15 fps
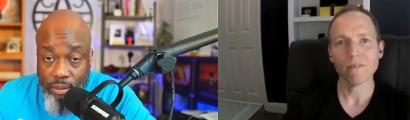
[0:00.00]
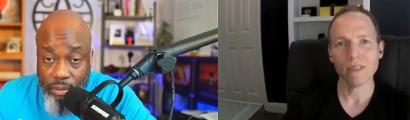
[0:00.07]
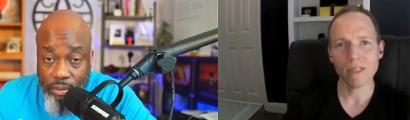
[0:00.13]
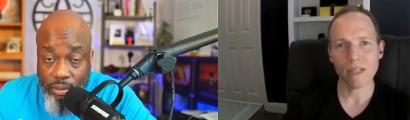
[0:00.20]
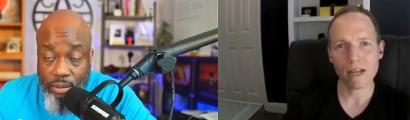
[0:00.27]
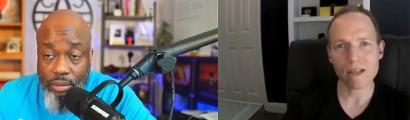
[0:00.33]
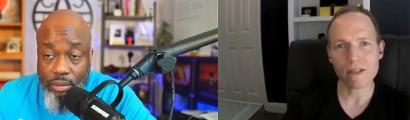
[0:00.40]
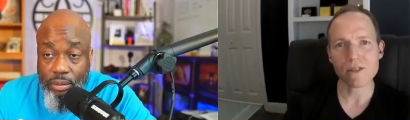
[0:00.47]

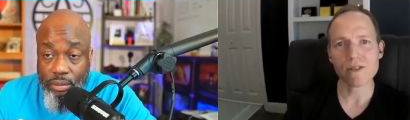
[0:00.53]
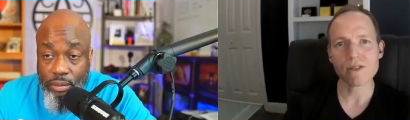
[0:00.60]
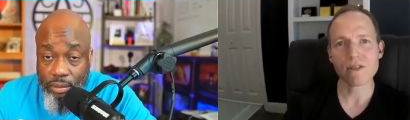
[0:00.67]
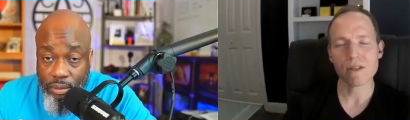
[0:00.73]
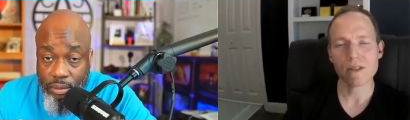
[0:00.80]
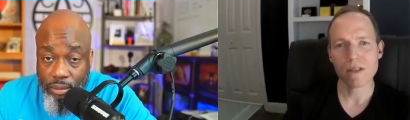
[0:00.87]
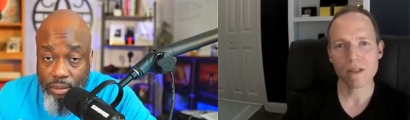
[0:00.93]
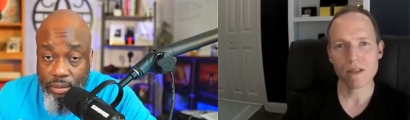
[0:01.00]
Speaker 1: Yes.
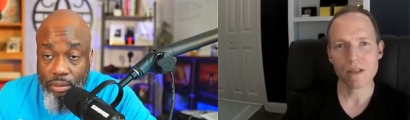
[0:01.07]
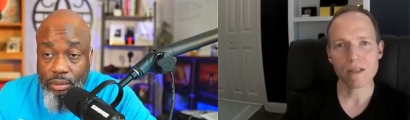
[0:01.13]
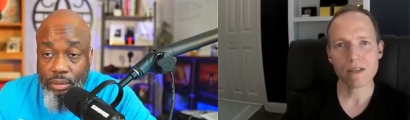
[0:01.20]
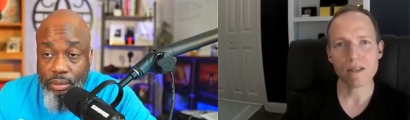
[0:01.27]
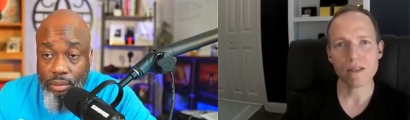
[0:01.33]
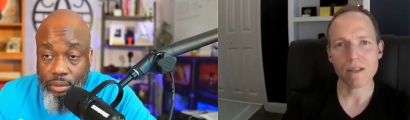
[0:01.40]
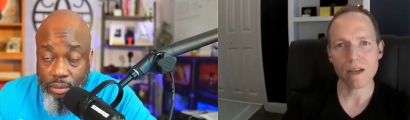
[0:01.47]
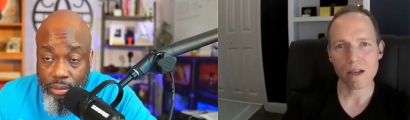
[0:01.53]

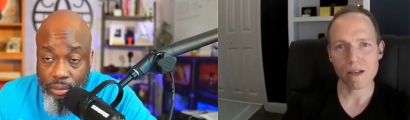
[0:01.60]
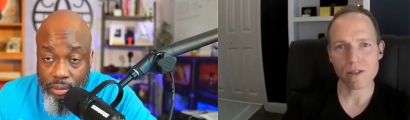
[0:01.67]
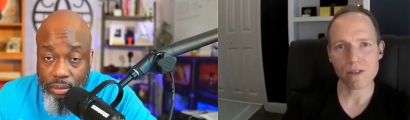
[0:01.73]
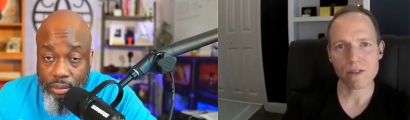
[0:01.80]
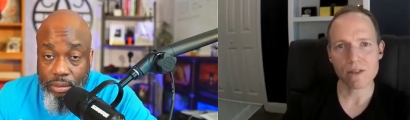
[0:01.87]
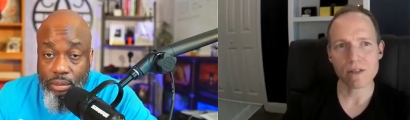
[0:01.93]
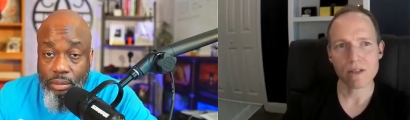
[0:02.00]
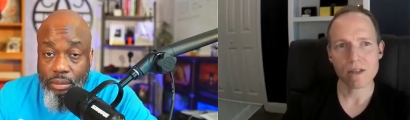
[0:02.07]

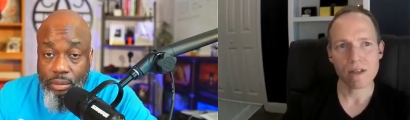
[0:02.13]
Yes.